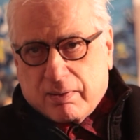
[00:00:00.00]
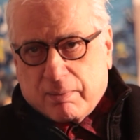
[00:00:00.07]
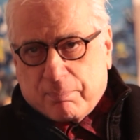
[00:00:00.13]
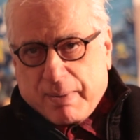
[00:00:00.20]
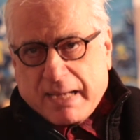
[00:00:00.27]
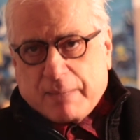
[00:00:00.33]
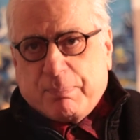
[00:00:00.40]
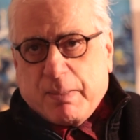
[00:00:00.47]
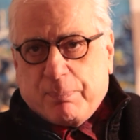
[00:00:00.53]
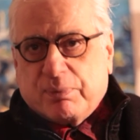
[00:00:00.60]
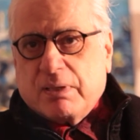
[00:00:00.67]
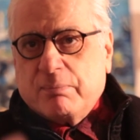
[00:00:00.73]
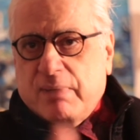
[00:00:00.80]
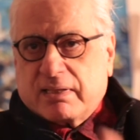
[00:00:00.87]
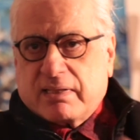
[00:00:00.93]
paint people
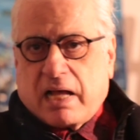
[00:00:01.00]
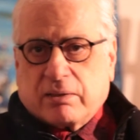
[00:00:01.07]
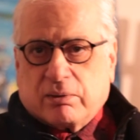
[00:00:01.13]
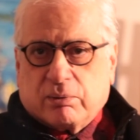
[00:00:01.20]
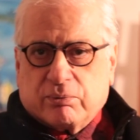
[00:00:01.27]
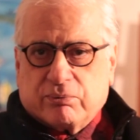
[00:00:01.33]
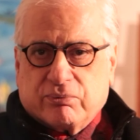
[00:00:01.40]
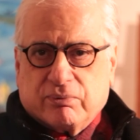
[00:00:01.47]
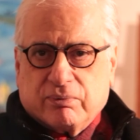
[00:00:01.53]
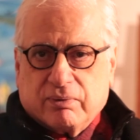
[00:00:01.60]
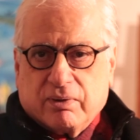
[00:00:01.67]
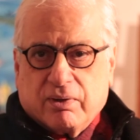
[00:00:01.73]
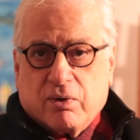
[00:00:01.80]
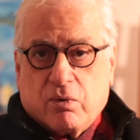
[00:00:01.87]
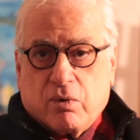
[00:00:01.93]
in McDonald's
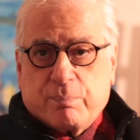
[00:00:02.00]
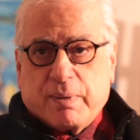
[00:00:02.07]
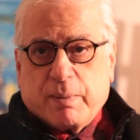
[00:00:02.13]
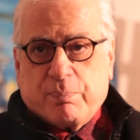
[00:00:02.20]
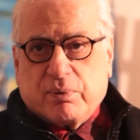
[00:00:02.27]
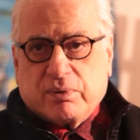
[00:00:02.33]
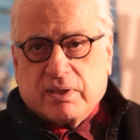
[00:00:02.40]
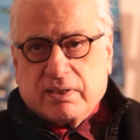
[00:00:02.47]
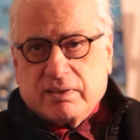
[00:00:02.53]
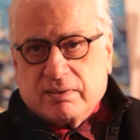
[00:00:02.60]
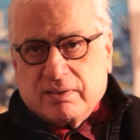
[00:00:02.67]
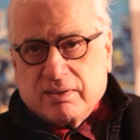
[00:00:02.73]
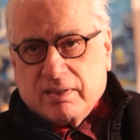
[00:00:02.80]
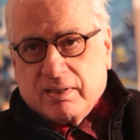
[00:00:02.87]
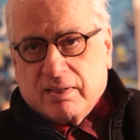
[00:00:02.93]
or people
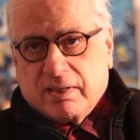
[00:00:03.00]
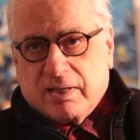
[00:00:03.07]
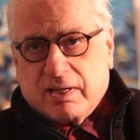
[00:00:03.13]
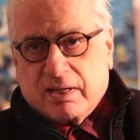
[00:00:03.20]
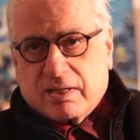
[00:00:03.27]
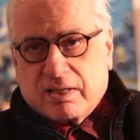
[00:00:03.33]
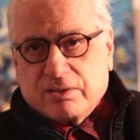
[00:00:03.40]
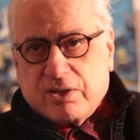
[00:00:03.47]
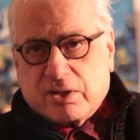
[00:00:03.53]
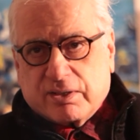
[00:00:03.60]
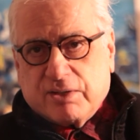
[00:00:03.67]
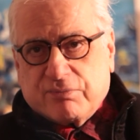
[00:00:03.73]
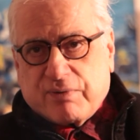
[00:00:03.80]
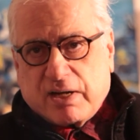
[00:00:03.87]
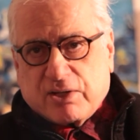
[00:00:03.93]
in
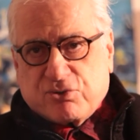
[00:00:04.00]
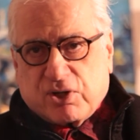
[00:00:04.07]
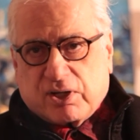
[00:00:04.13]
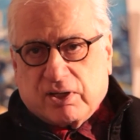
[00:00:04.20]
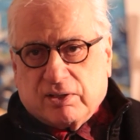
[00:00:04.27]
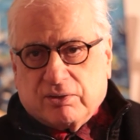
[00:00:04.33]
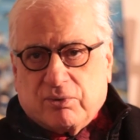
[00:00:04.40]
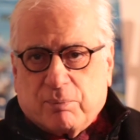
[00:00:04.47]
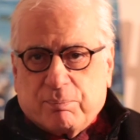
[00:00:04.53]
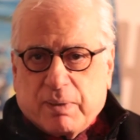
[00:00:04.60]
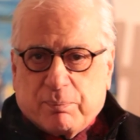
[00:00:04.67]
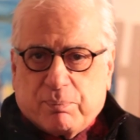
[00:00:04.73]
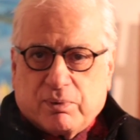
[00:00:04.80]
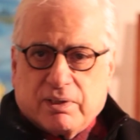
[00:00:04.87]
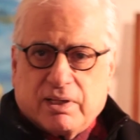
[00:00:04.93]
Kentucky Fried Chicken or
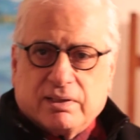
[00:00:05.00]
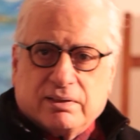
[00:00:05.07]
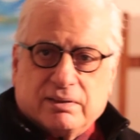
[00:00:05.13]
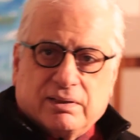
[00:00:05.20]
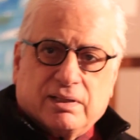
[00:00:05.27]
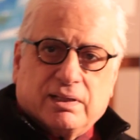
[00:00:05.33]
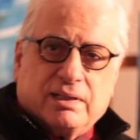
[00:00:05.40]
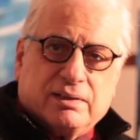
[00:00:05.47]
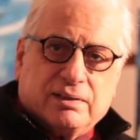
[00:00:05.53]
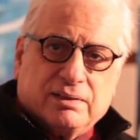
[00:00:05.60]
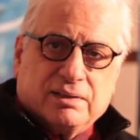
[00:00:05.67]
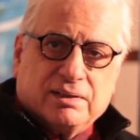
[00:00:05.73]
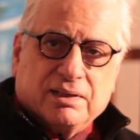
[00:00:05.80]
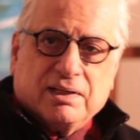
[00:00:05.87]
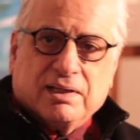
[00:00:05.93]
people
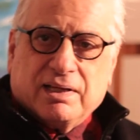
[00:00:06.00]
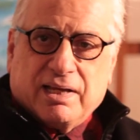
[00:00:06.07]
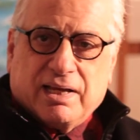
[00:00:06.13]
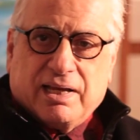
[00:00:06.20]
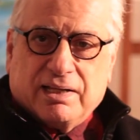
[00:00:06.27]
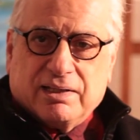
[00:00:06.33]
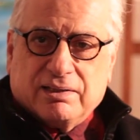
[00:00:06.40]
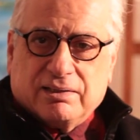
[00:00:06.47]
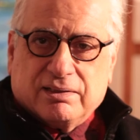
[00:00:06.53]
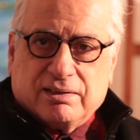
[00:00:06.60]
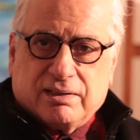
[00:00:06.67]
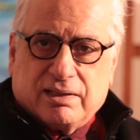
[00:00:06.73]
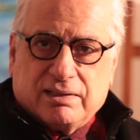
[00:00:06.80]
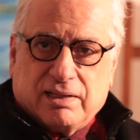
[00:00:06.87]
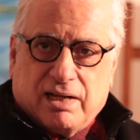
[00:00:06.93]
on
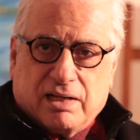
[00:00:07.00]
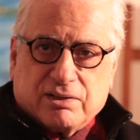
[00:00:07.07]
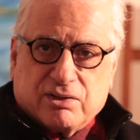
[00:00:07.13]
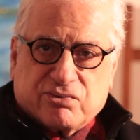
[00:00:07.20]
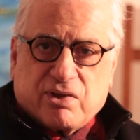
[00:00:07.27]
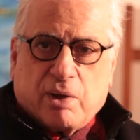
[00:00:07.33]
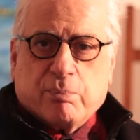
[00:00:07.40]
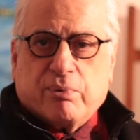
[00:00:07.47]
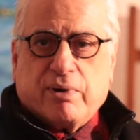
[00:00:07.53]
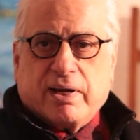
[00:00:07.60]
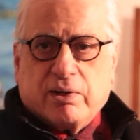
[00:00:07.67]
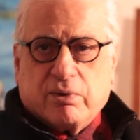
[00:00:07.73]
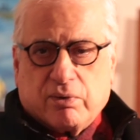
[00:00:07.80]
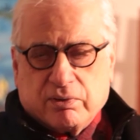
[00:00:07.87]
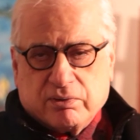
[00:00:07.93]
the
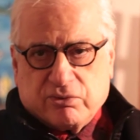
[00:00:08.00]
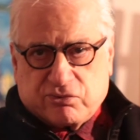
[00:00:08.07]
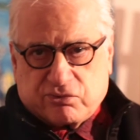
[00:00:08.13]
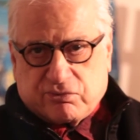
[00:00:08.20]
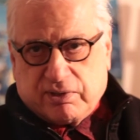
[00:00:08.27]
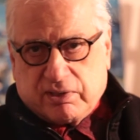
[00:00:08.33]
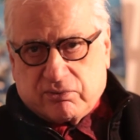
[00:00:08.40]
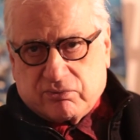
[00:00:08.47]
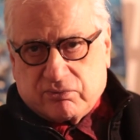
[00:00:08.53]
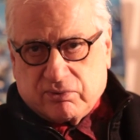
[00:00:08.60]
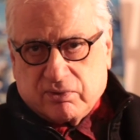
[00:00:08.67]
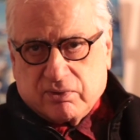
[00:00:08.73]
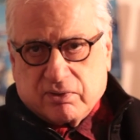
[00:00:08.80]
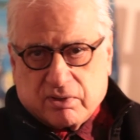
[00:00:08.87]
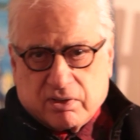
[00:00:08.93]
subway or in the streets
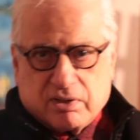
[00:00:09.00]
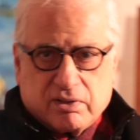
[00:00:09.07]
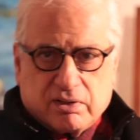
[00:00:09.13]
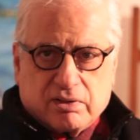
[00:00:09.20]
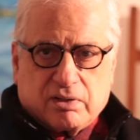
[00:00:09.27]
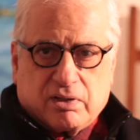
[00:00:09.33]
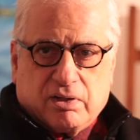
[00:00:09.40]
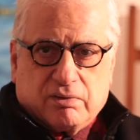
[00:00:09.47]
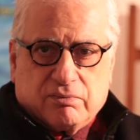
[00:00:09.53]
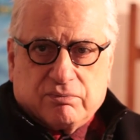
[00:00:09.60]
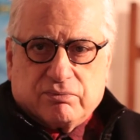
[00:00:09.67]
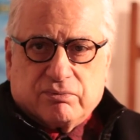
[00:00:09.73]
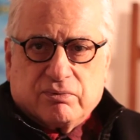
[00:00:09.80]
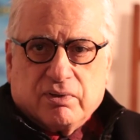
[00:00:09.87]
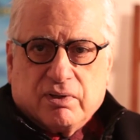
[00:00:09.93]

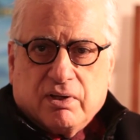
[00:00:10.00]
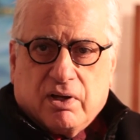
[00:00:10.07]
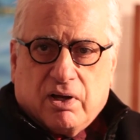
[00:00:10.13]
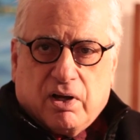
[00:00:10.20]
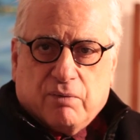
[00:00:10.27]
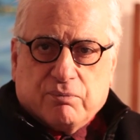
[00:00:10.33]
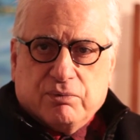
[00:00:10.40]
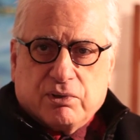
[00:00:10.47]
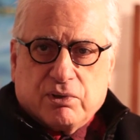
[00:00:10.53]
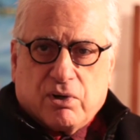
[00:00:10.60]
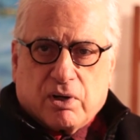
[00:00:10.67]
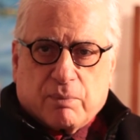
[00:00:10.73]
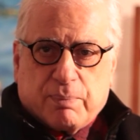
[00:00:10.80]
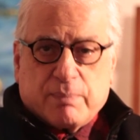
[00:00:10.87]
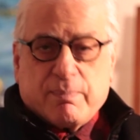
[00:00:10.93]
of New
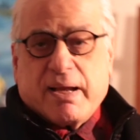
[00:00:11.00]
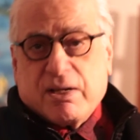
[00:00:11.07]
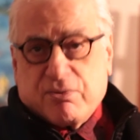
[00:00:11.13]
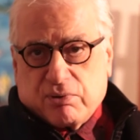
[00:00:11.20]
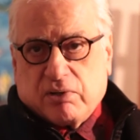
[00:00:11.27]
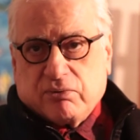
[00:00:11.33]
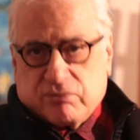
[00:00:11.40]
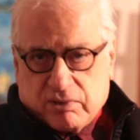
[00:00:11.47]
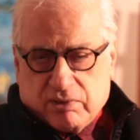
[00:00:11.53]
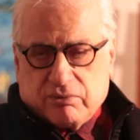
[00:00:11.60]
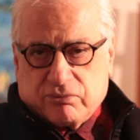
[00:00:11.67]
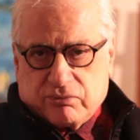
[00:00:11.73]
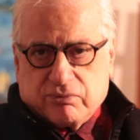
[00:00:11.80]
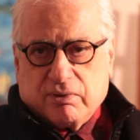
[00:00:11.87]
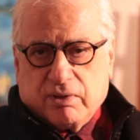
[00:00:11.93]
York. But my interest
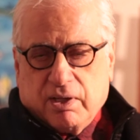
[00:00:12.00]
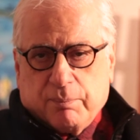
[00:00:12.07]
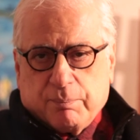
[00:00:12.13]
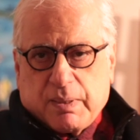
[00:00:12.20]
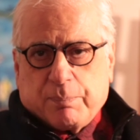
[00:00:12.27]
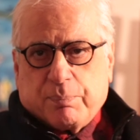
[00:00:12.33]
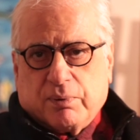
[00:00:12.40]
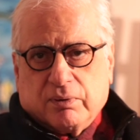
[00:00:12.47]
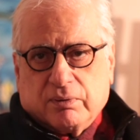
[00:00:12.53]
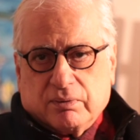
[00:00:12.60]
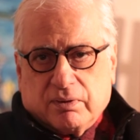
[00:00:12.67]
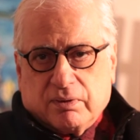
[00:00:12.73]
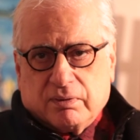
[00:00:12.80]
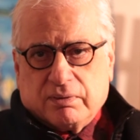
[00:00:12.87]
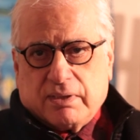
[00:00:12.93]
is people,
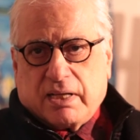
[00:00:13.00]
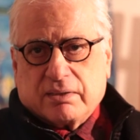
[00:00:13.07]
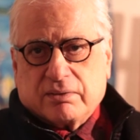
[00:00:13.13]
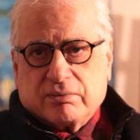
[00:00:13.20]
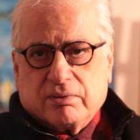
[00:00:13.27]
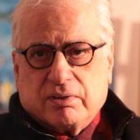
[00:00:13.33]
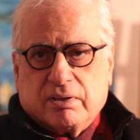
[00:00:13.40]
not